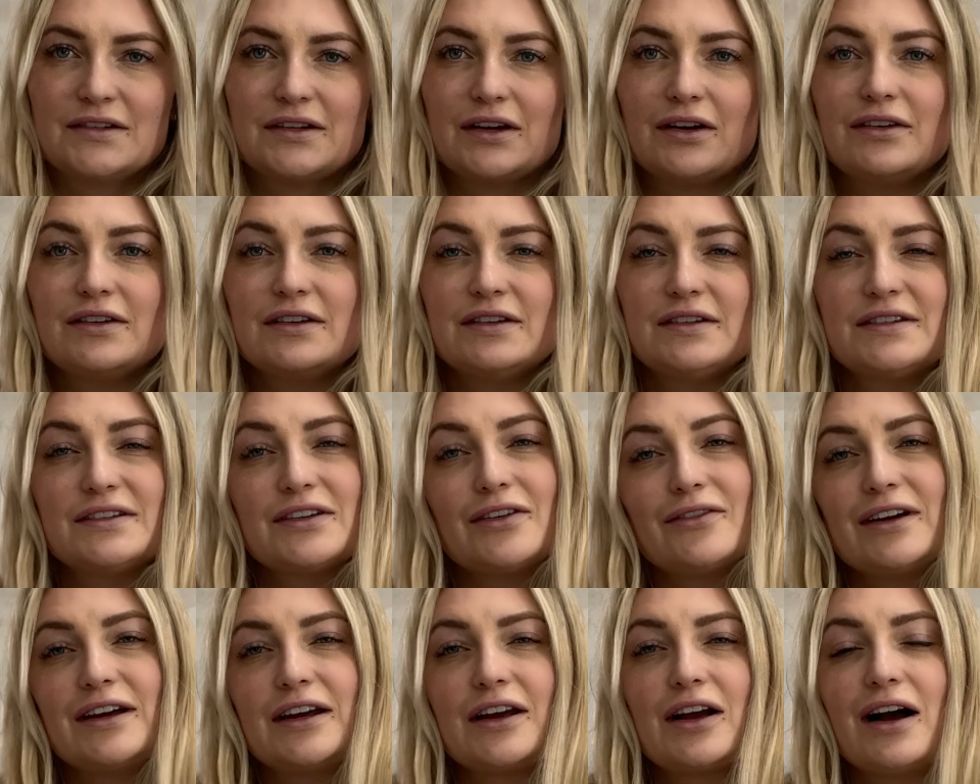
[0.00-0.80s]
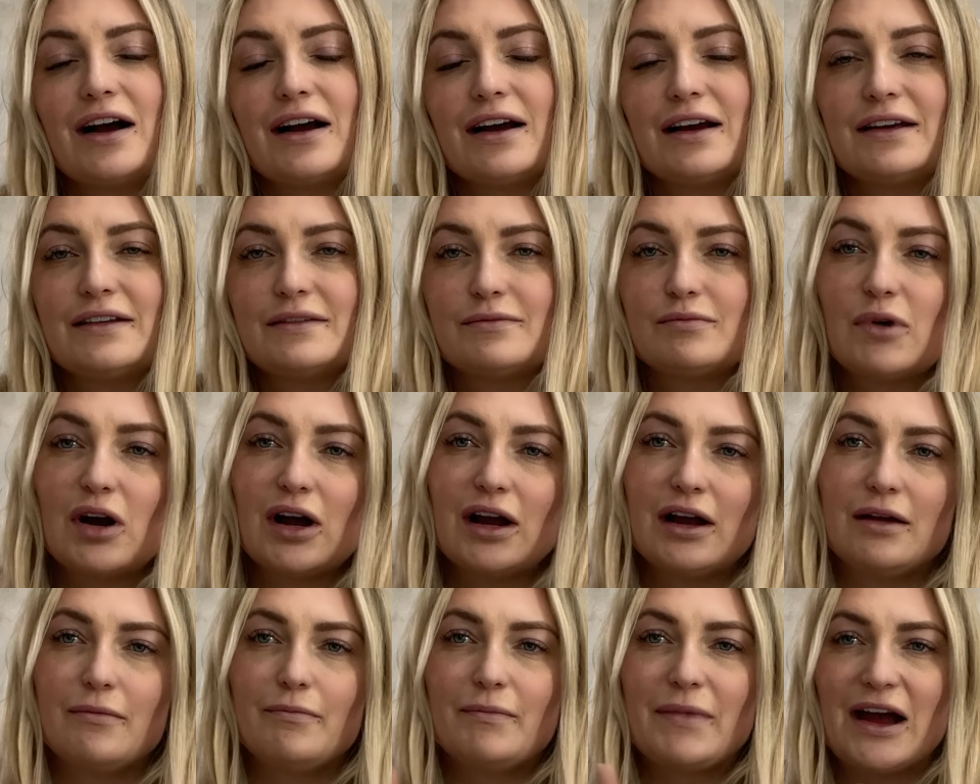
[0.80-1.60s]
so sorry guys
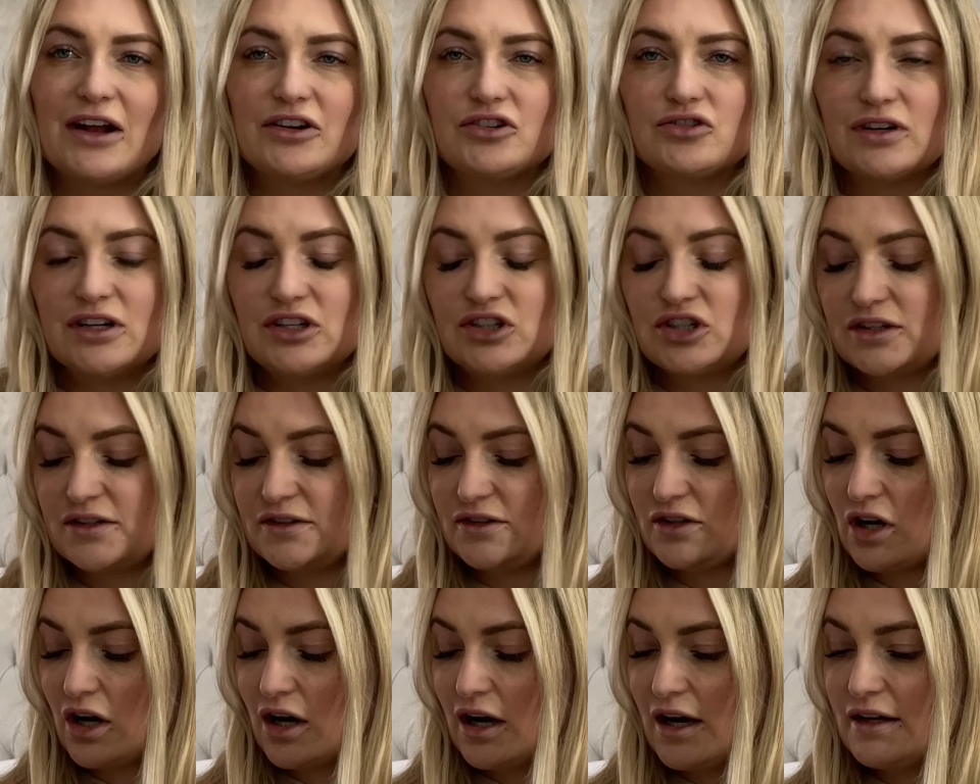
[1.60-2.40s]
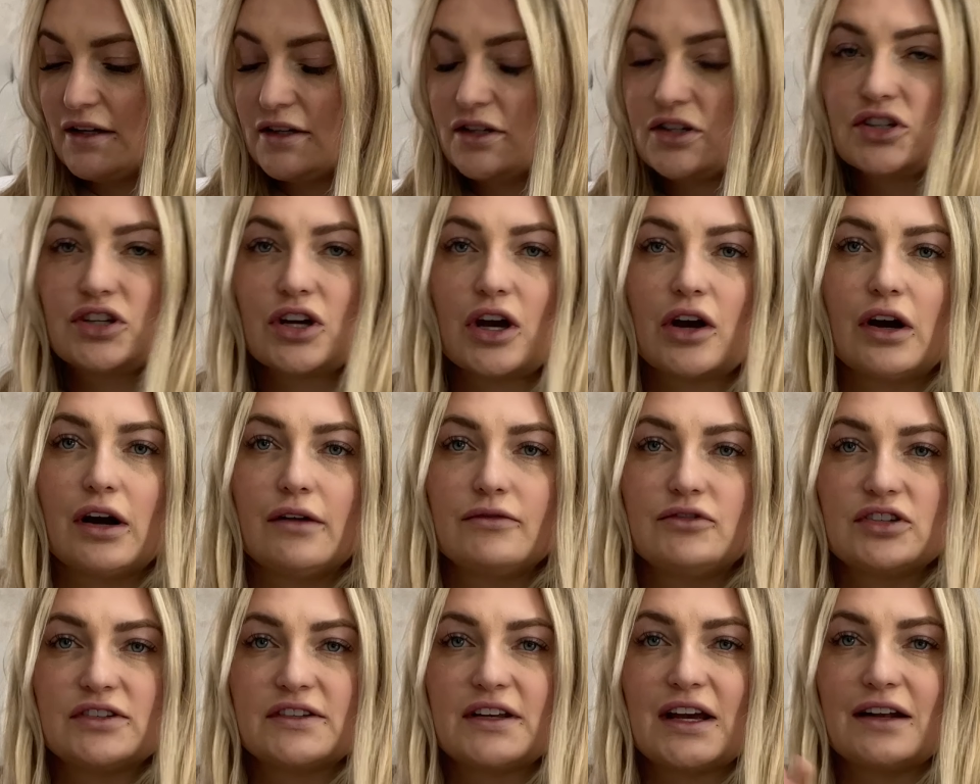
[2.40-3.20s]
my battery just died so
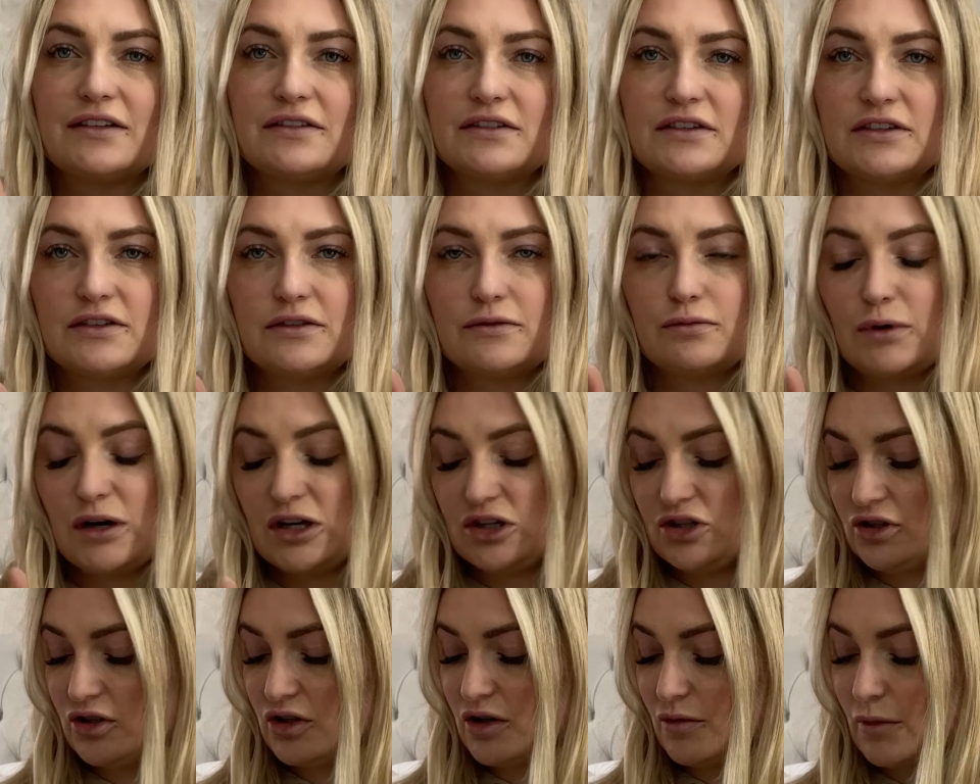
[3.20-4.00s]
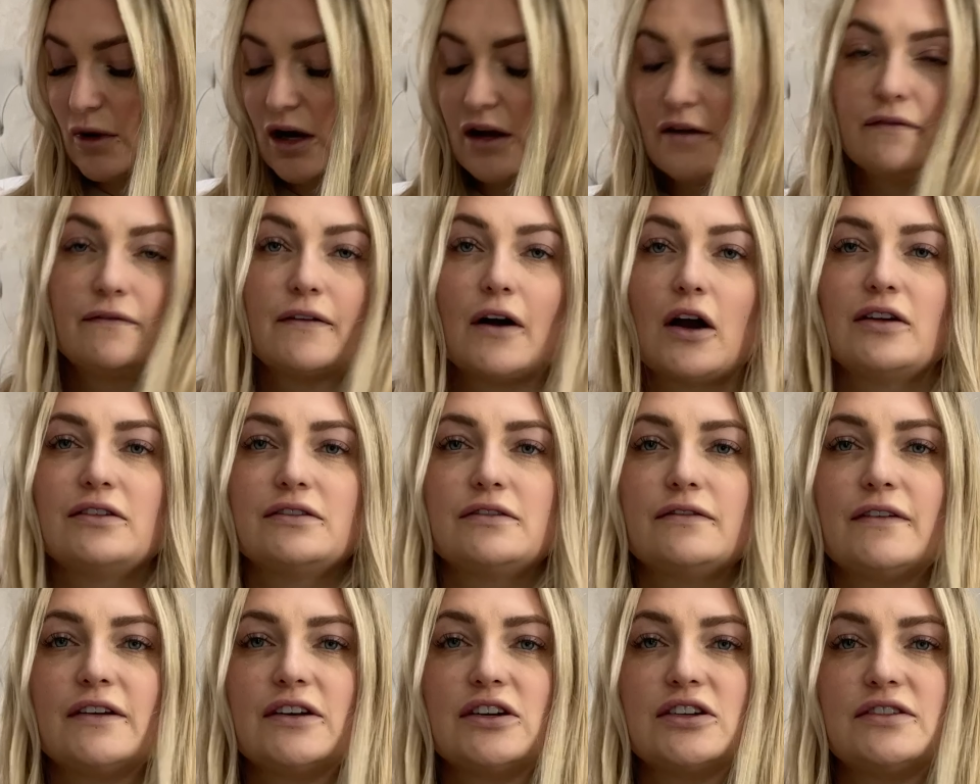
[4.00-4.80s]
I've just had to switch to my phone
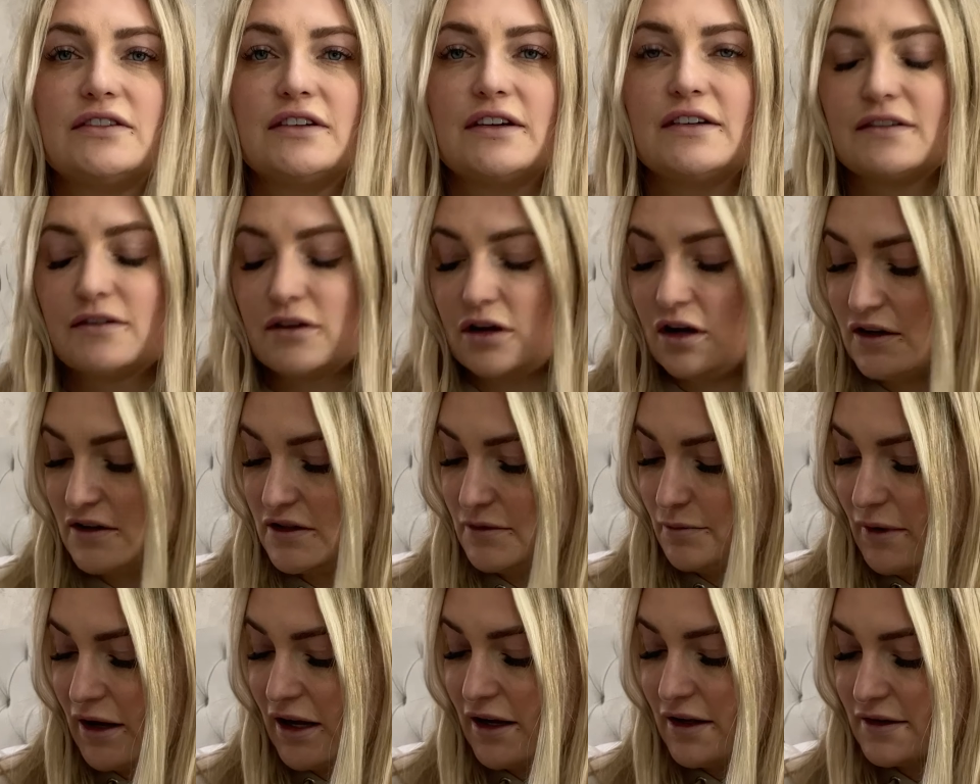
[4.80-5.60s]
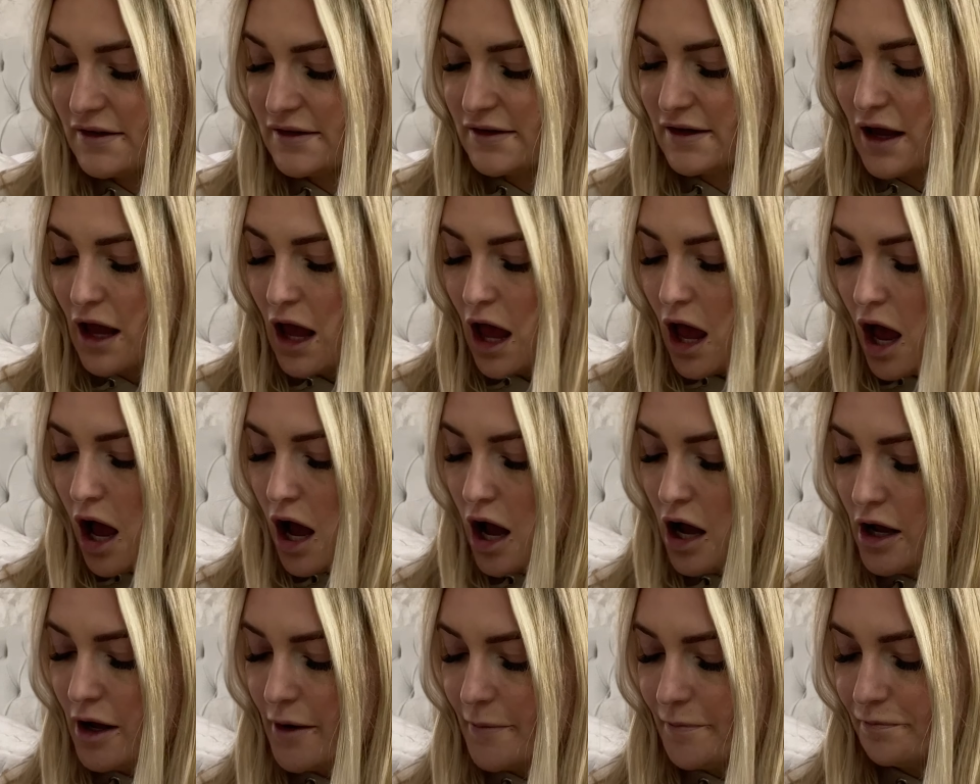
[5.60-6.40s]
to finish these last bits
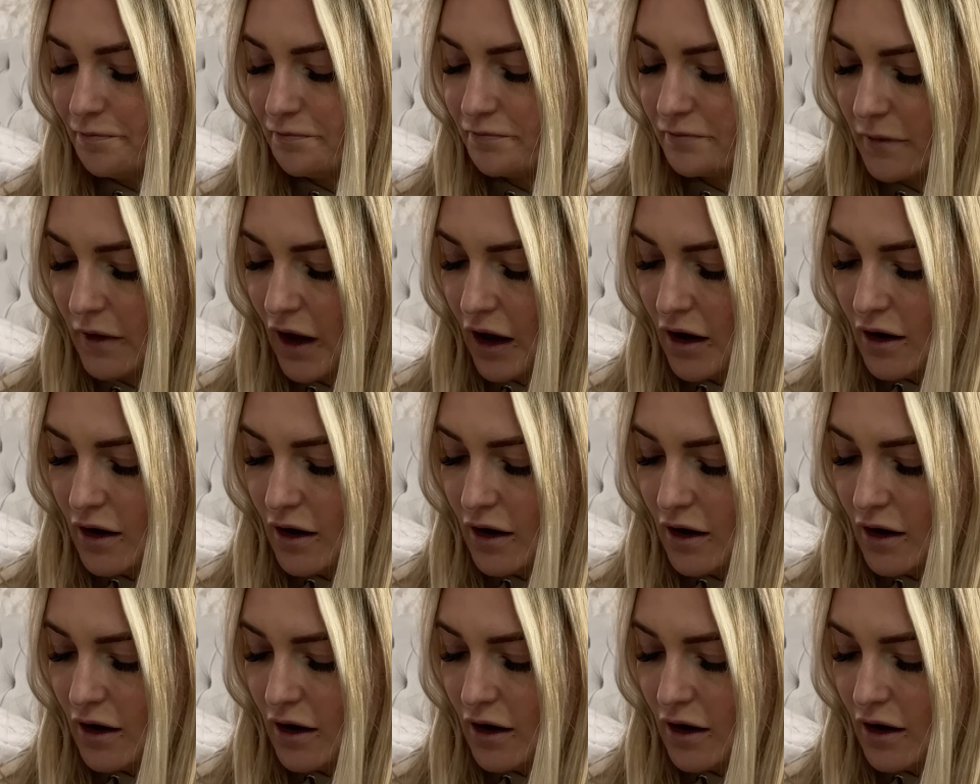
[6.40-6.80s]
um